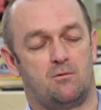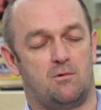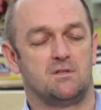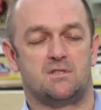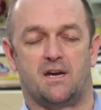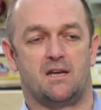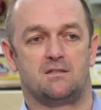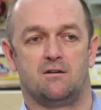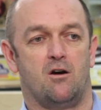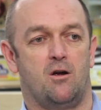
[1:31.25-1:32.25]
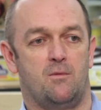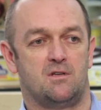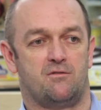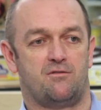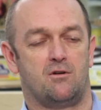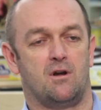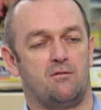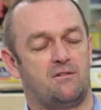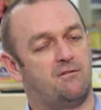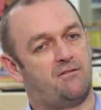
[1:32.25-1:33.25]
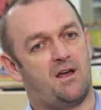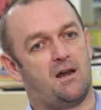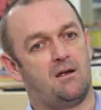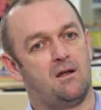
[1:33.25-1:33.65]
But once you get to know him, he's a fun-loving fella.